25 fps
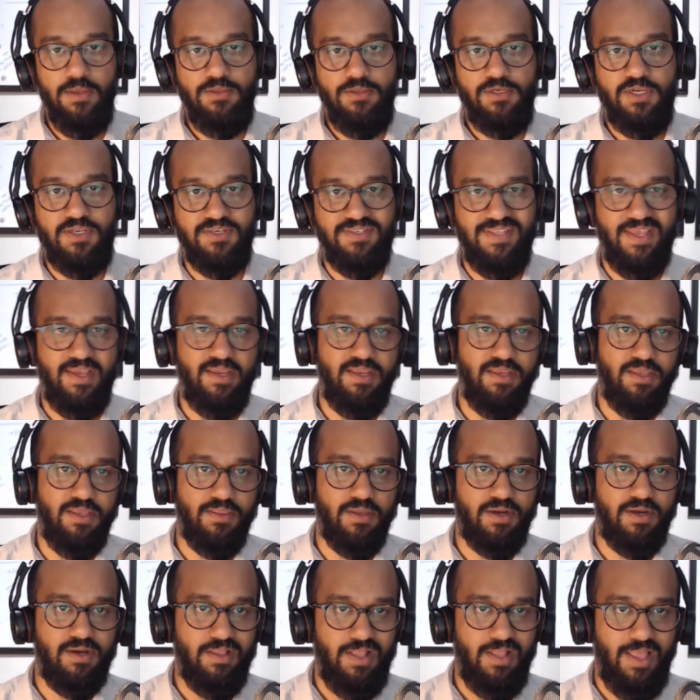because
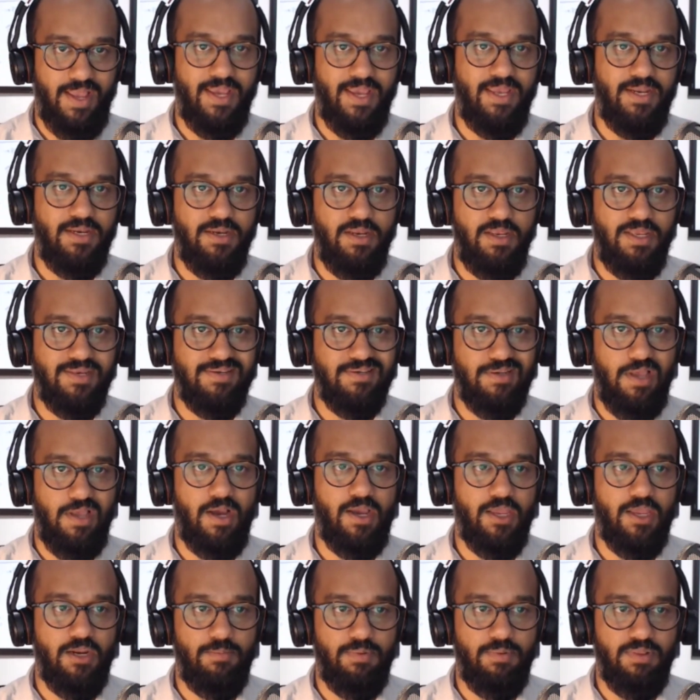the client is not
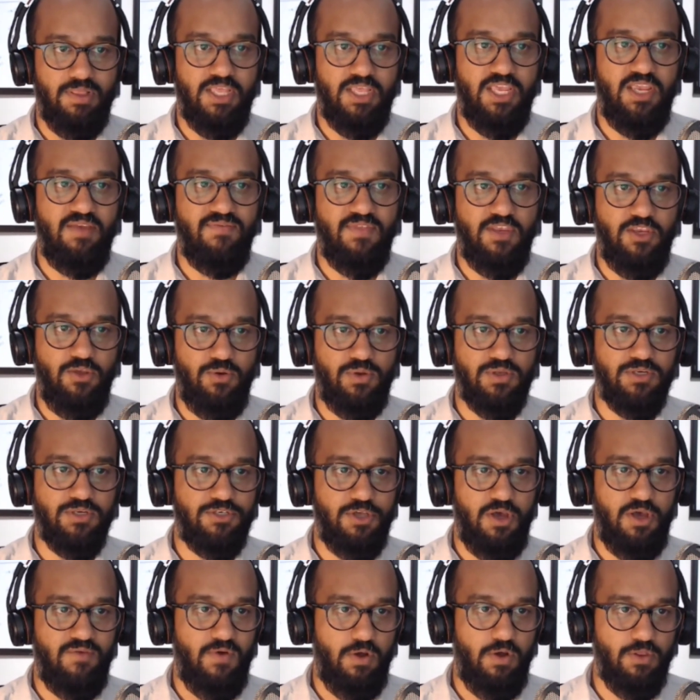going to believe that you can
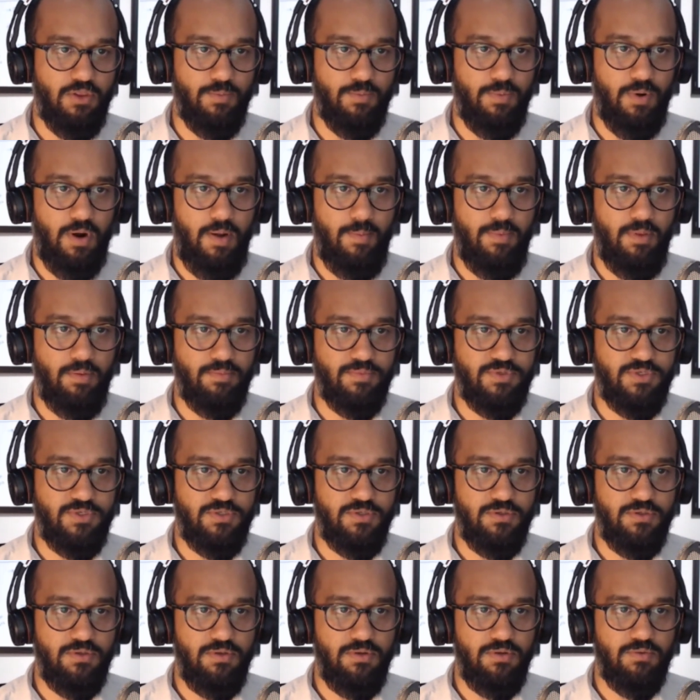solve all their problems.
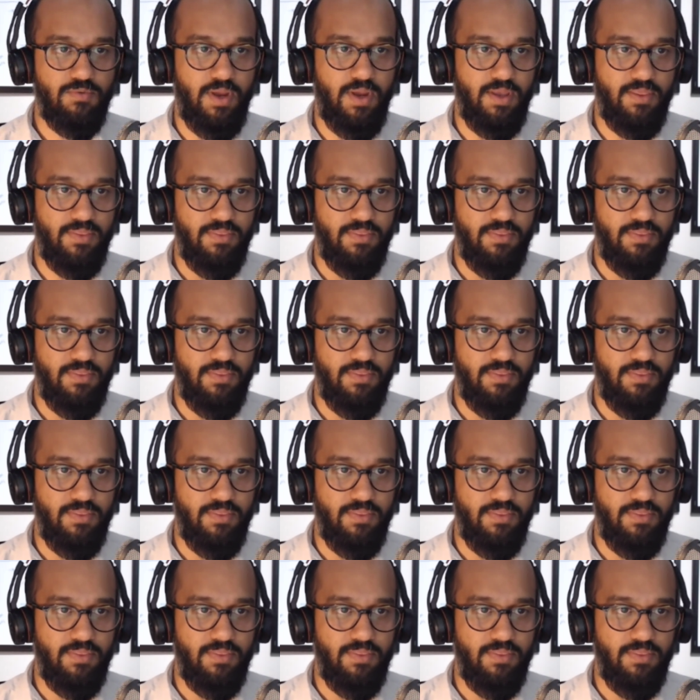Right.